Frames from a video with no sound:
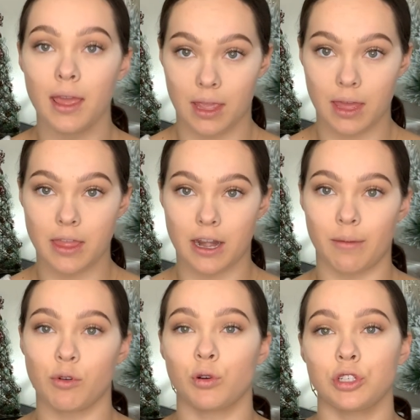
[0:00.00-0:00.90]
And then
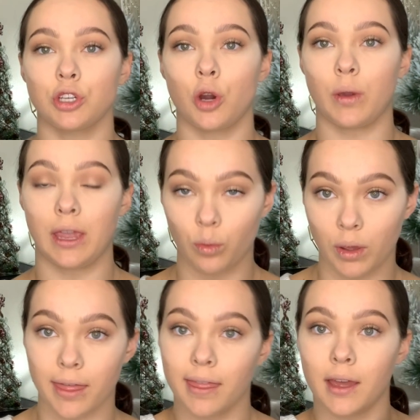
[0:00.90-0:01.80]
I'm going to go in
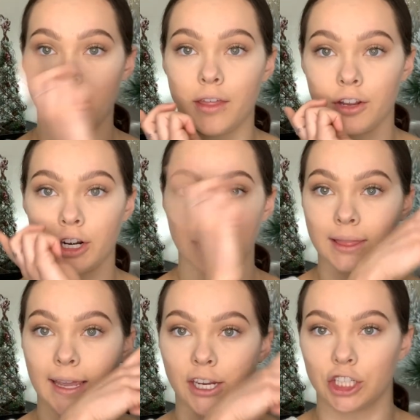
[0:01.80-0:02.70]
with another
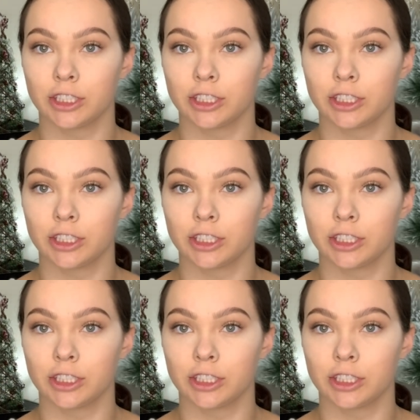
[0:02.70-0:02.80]
layer.